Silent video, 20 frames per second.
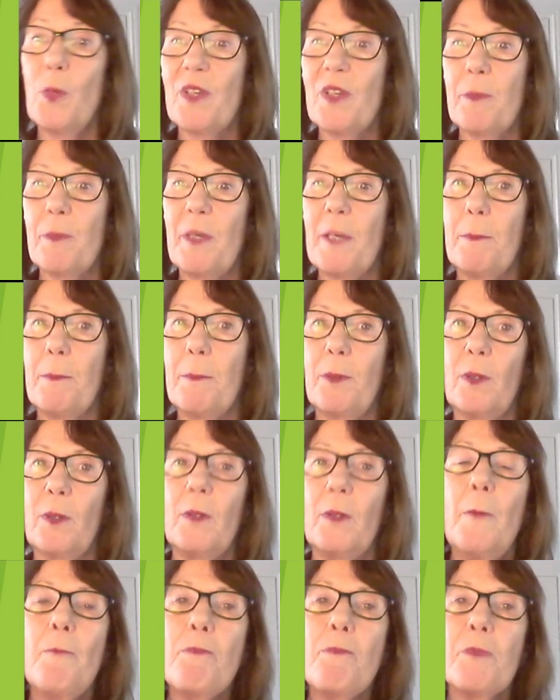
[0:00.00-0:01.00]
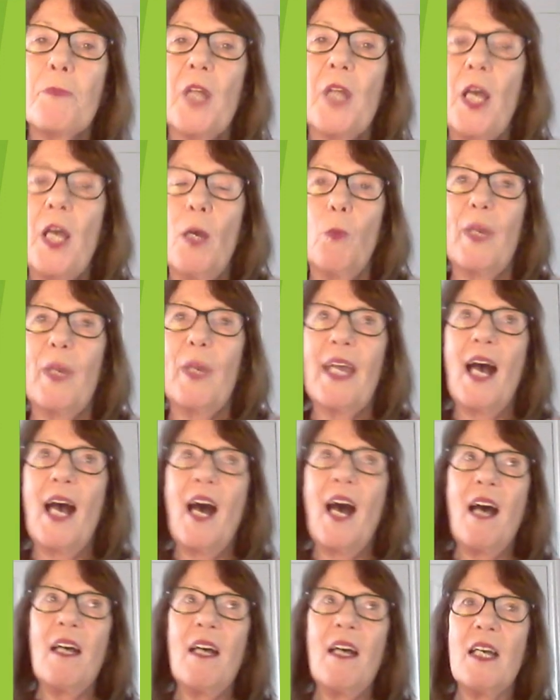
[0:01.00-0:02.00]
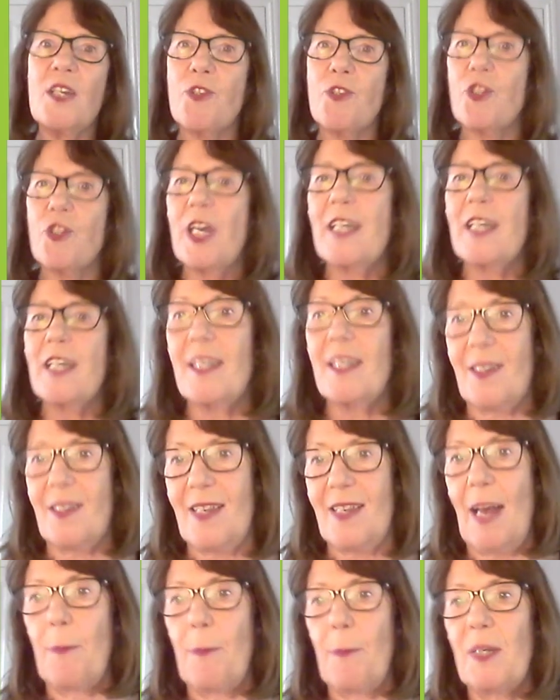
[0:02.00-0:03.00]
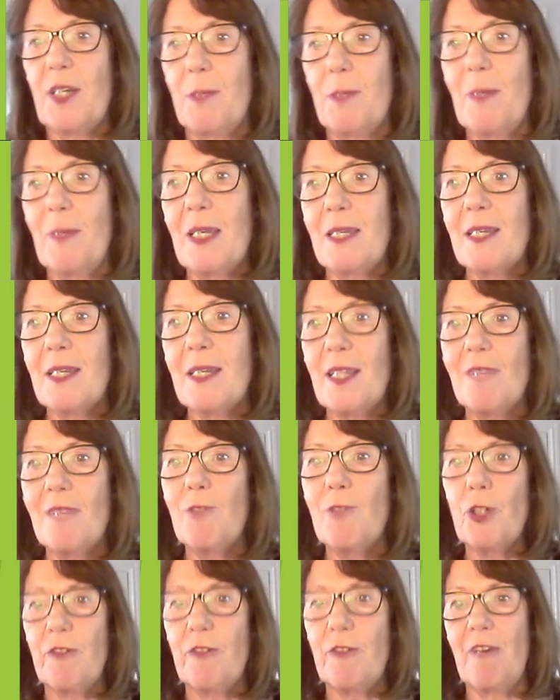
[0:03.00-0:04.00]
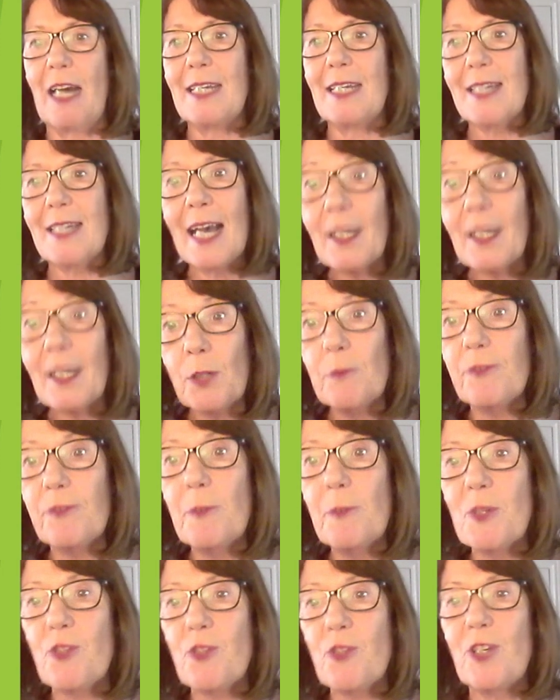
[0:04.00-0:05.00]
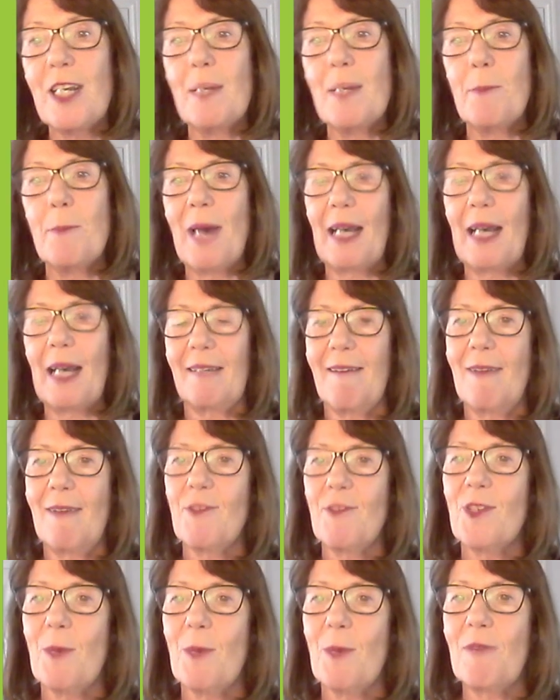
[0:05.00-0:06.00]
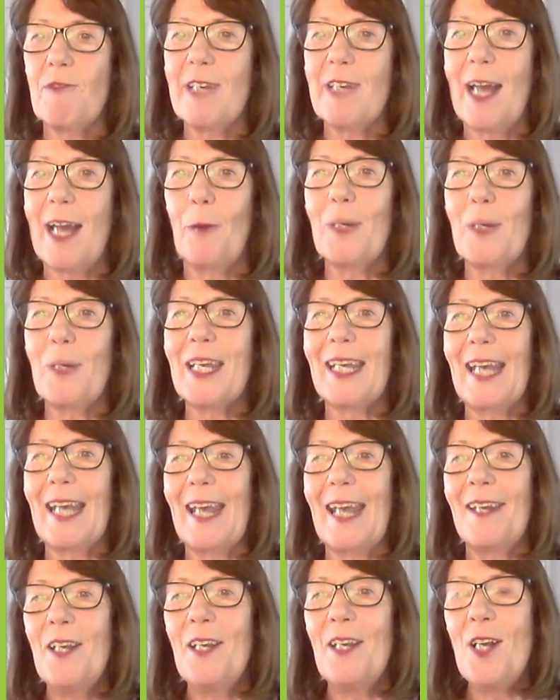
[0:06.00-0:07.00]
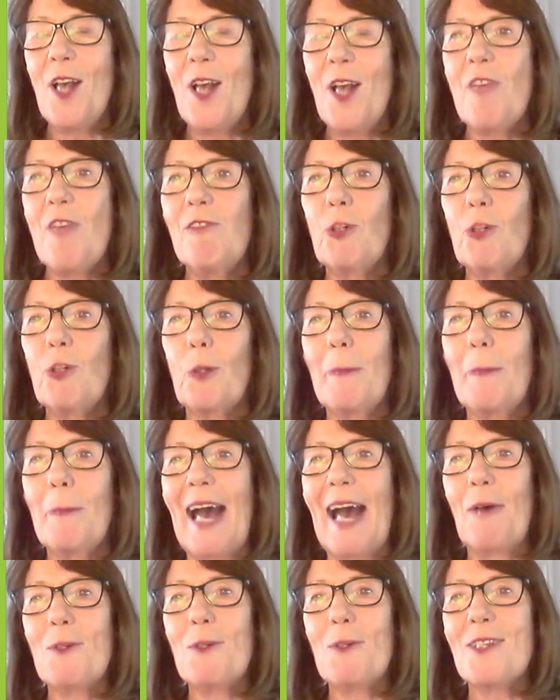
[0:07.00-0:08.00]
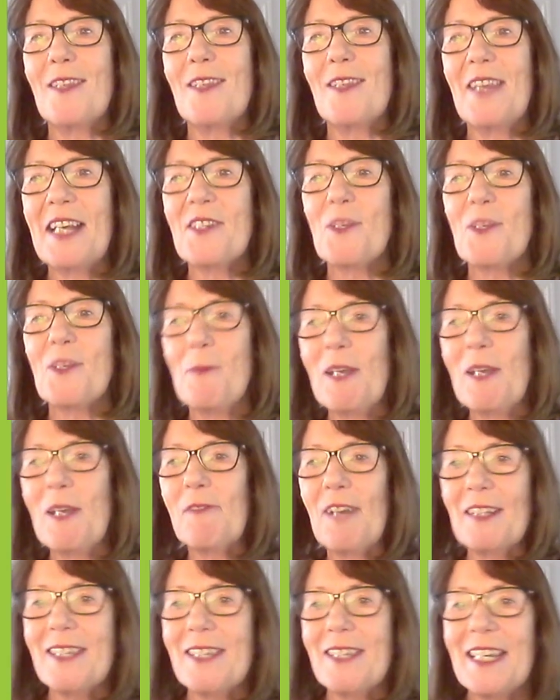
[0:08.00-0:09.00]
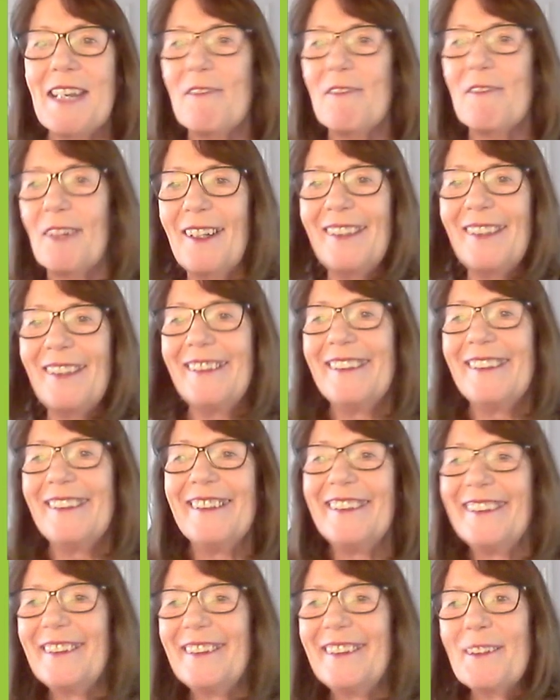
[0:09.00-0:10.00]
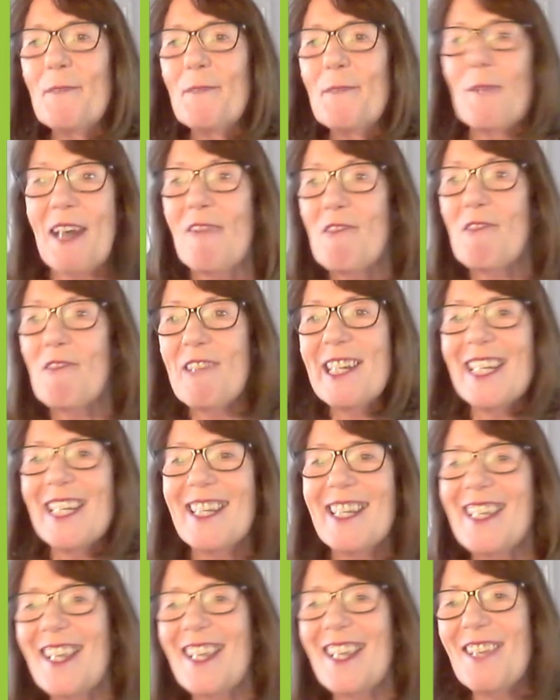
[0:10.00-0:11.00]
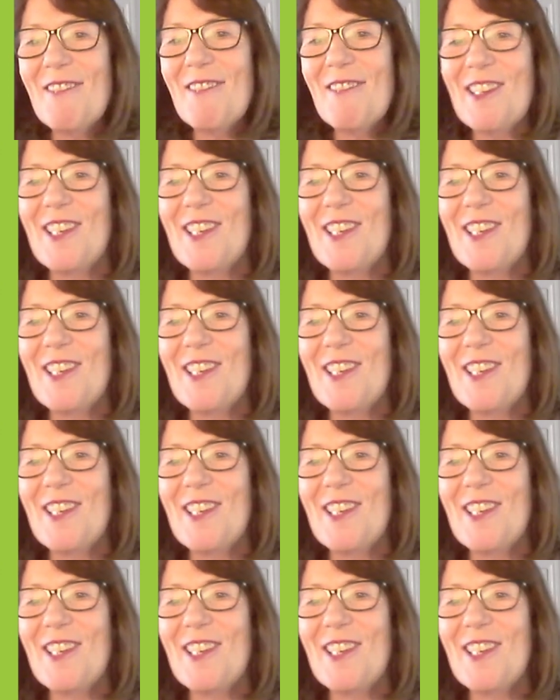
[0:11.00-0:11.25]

with people. We are a training establishment in their own right. I come from a training background, so every now and again they roll me out and they ask me if I'll deliver whatever it is that